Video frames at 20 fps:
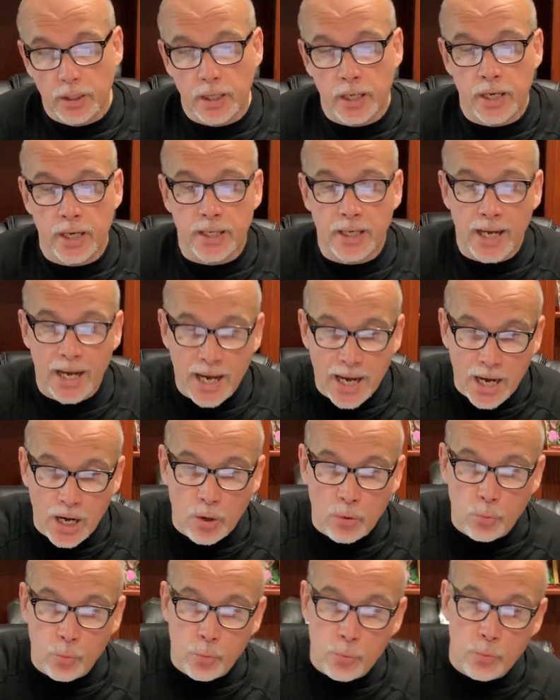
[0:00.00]
And
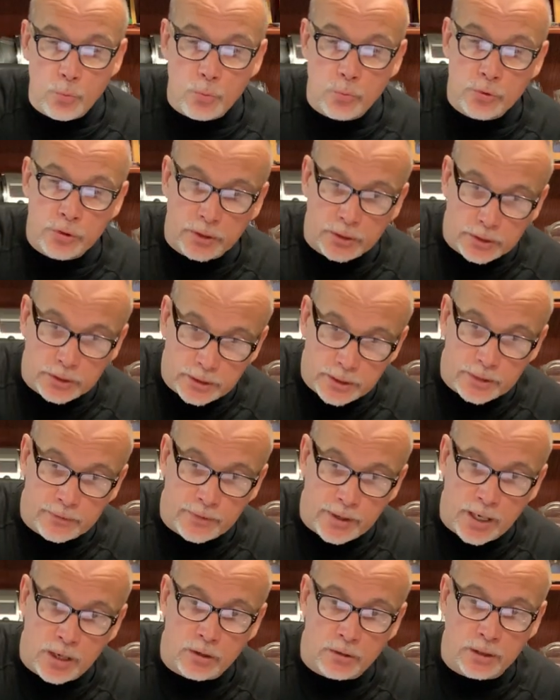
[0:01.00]
how to live
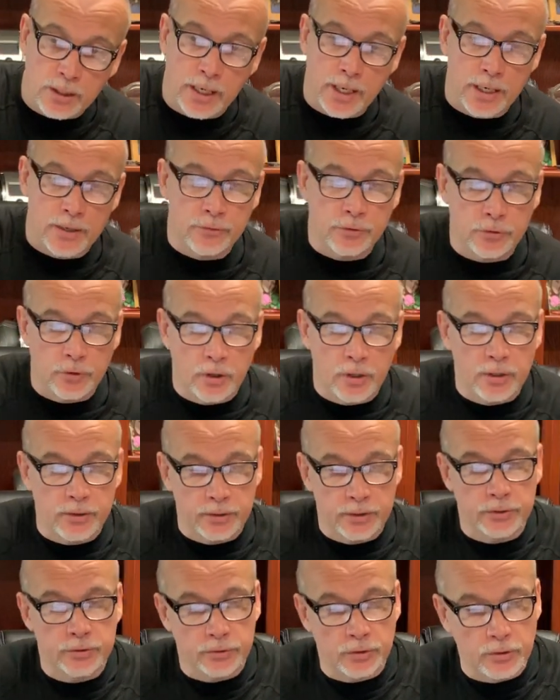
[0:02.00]
our lives on
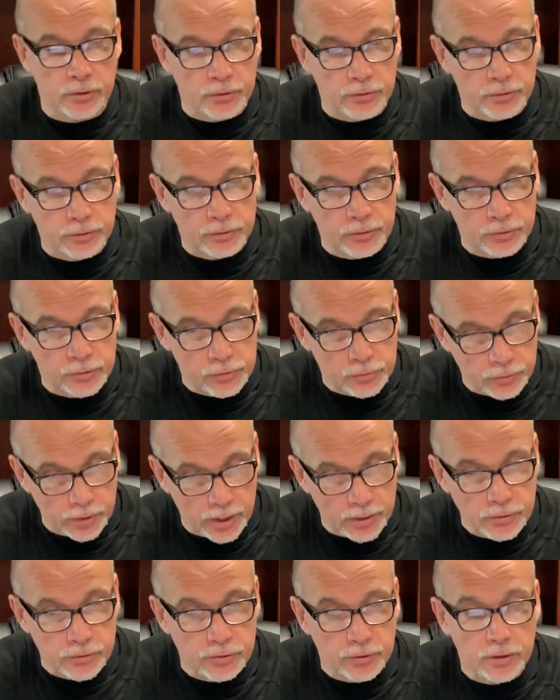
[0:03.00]
this earth, to
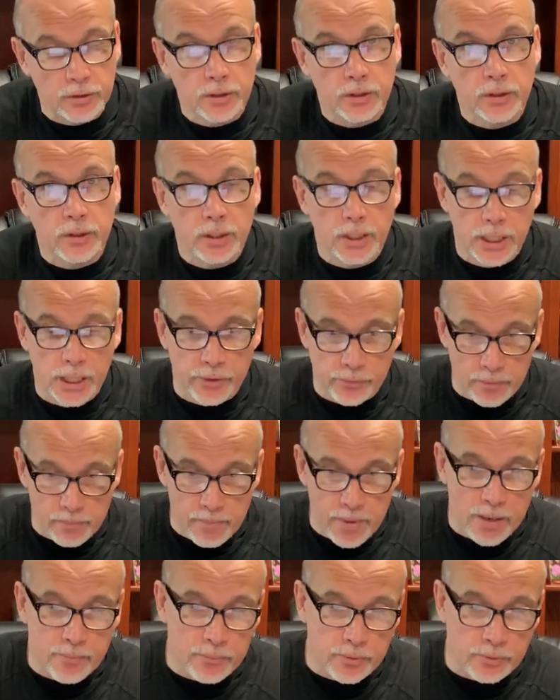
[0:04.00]
trust and
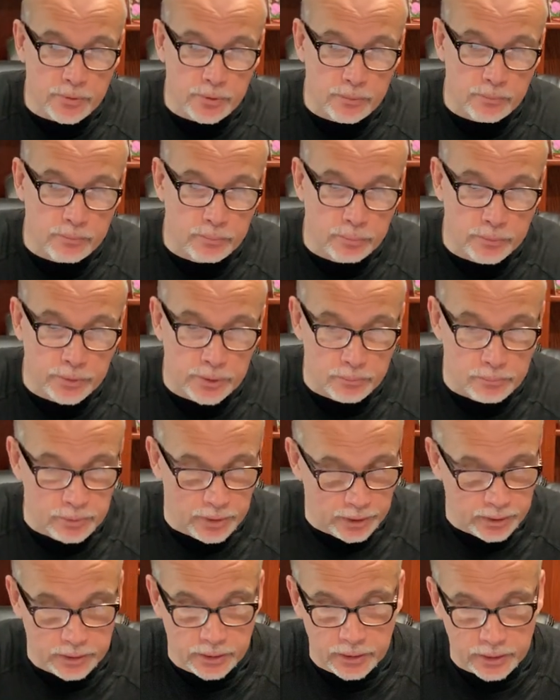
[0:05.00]
remember the
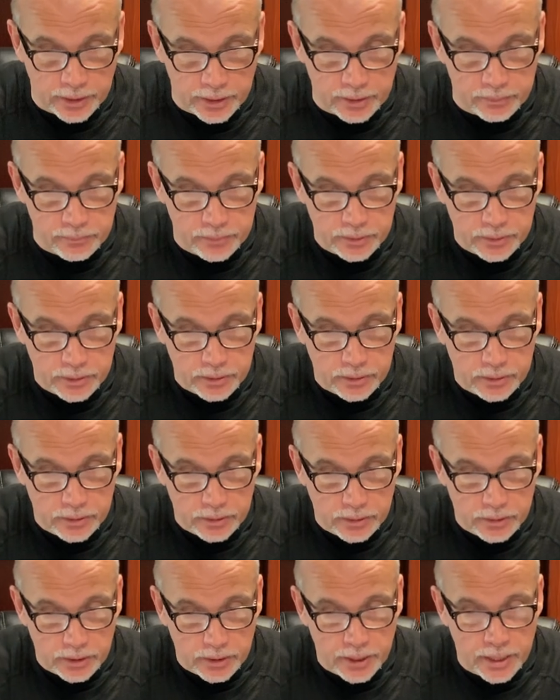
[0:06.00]
blood of the Lamb,
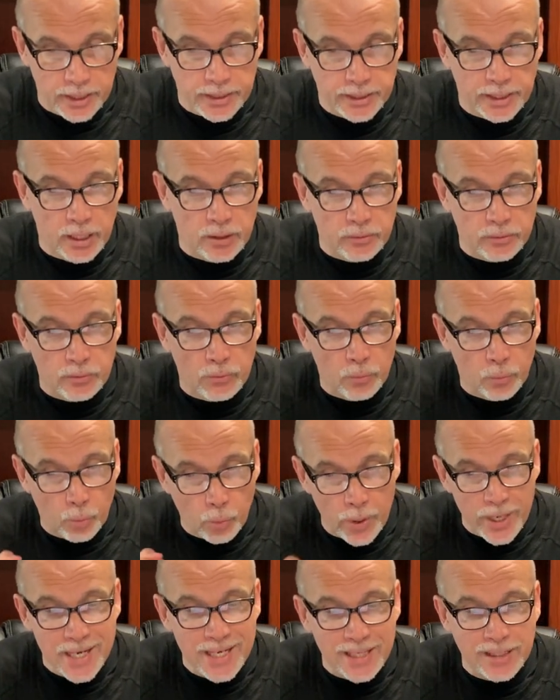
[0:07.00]
and that
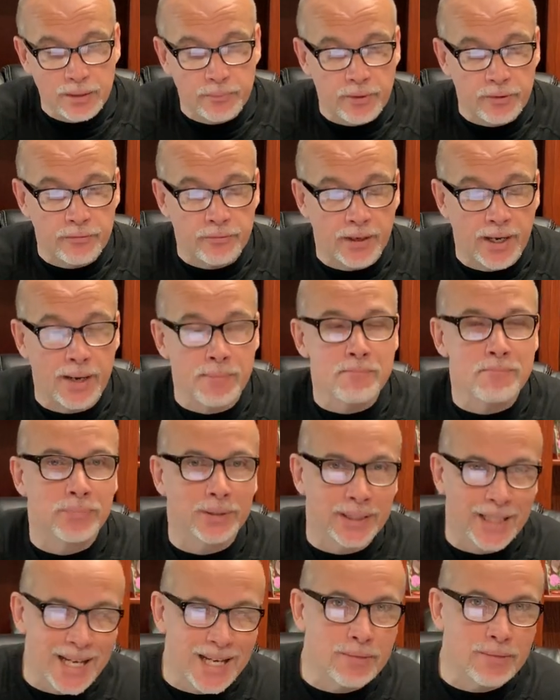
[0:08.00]
we need to be found
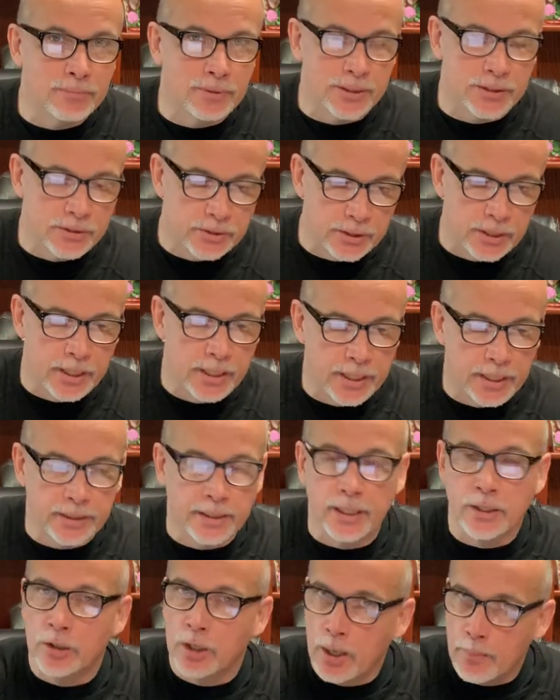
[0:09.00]
blameless in that
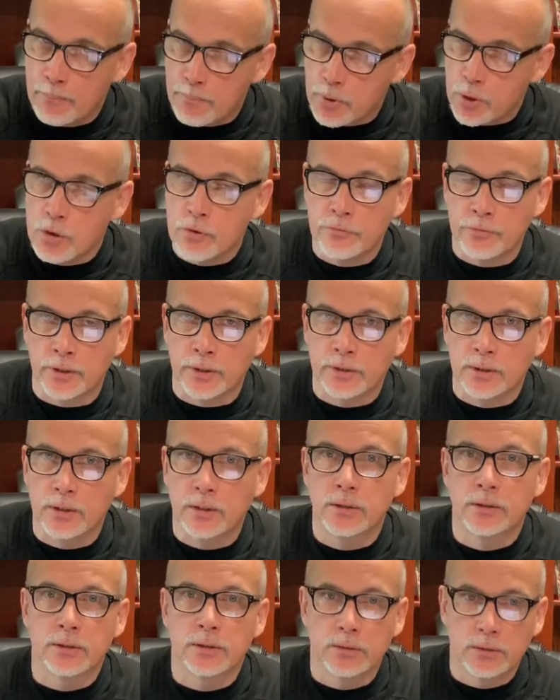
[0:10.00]
day, not perfect,
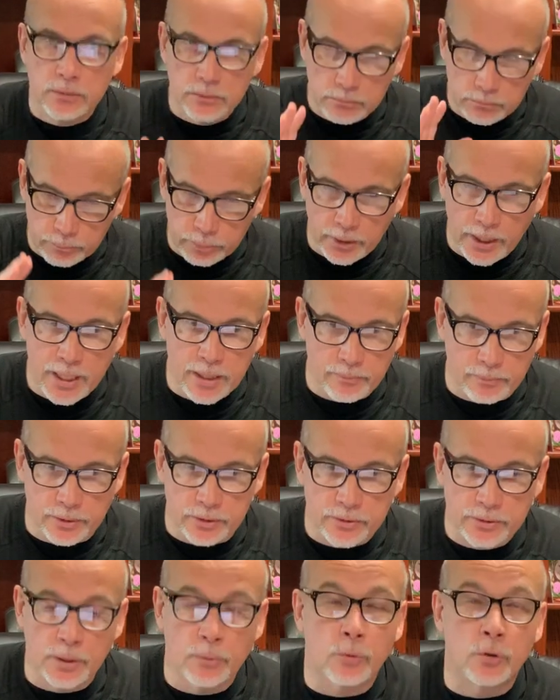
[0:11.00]

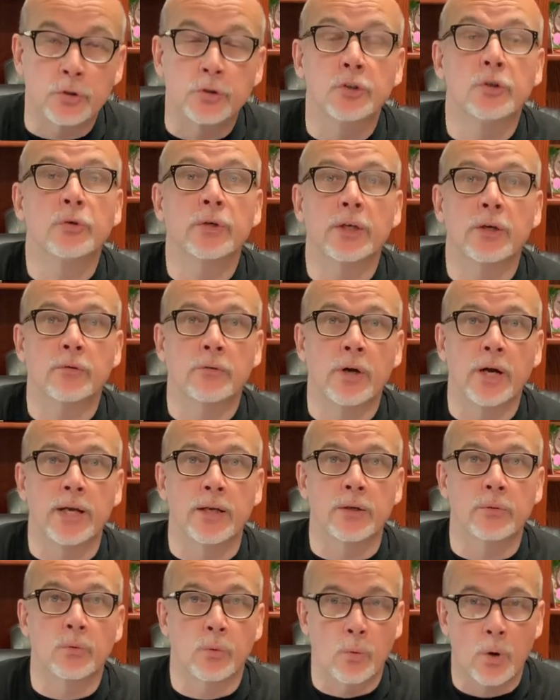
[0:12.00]
blameless, that we're doing it
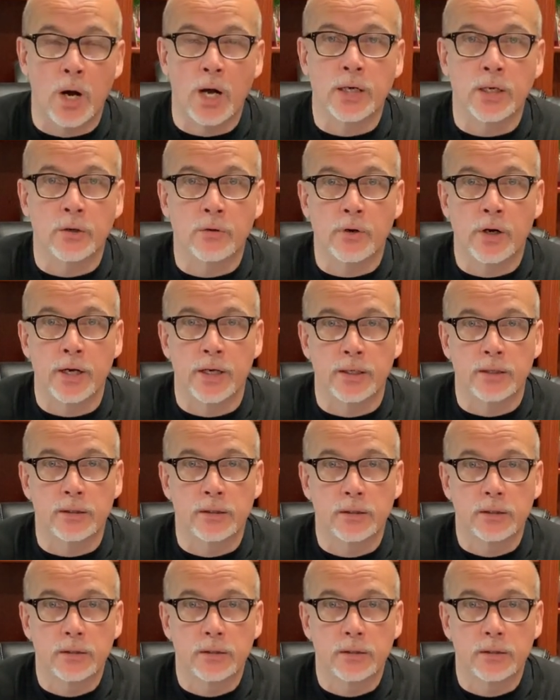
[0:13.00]
right, we're walking right.